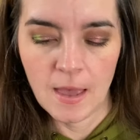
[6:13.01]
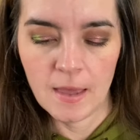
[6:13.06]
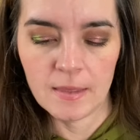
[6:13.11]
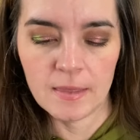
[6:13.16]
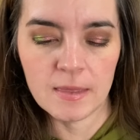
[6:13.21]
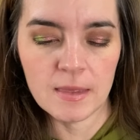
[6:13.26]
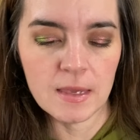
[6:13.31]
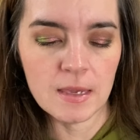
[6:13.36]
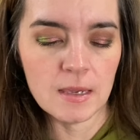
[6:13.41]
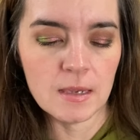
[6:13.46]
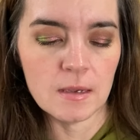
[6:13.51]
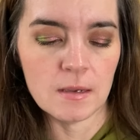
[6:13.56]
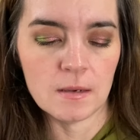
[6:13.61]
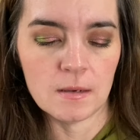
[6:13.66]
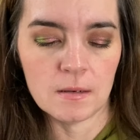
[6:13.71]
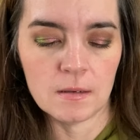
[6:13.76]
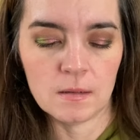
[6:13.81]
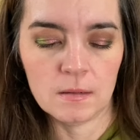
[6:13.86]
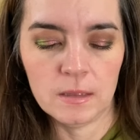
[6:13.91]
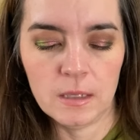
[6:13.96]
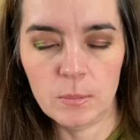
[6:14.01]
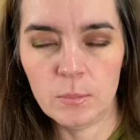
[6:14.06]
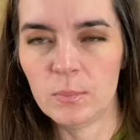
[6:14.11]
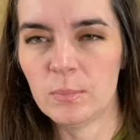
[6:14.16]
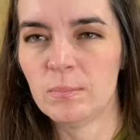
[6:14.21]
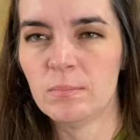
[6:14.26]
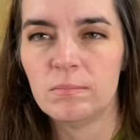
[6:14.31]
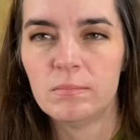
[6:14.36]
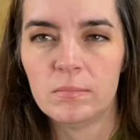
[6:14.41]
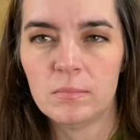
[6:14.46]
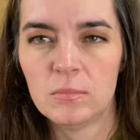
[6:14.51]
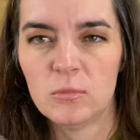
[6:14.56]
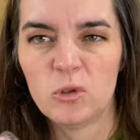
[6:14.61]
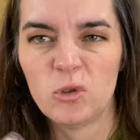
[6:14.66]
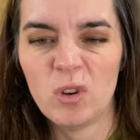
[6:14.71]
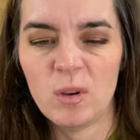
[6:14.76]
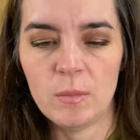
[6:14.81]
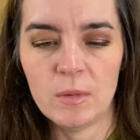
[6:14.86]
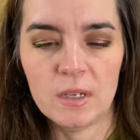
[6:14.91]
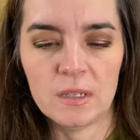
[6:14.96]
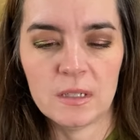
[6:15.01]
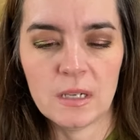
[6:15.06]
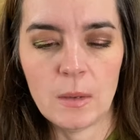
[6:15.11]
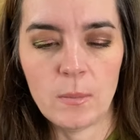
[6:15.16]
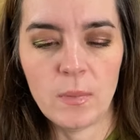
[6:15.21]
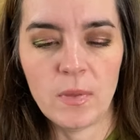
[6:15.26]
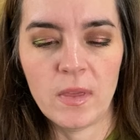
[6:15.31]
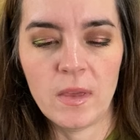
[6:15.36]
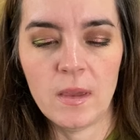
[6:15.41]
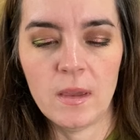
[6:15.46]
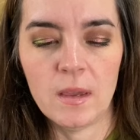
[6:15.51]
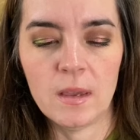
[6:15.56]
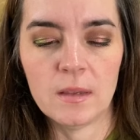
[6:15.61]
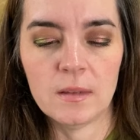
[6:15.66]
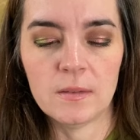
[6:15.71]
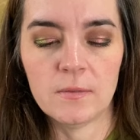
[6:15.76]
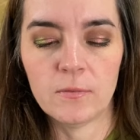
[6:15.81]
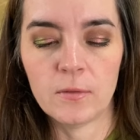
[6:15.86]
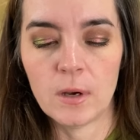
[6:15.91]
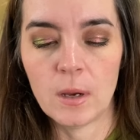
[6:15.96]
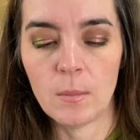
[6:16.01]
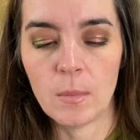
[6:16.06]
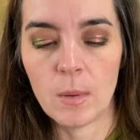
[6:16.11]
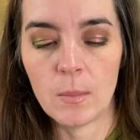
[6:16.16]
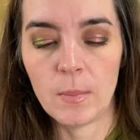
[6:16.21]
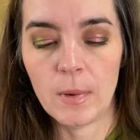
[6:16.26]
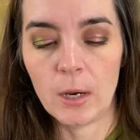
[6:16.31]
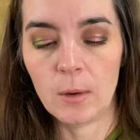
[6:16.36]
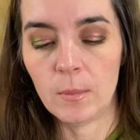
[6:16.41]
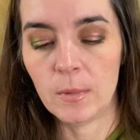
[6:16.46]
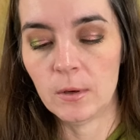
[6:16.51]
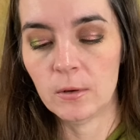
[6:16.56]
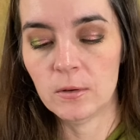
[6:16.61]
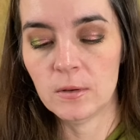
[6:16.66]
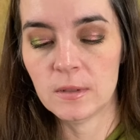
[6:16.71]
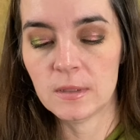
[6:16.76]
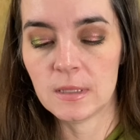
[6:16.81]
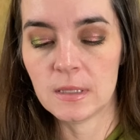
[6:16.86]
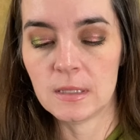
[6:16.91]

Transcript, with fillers: The lip treatment type thing is from Bare Minerals.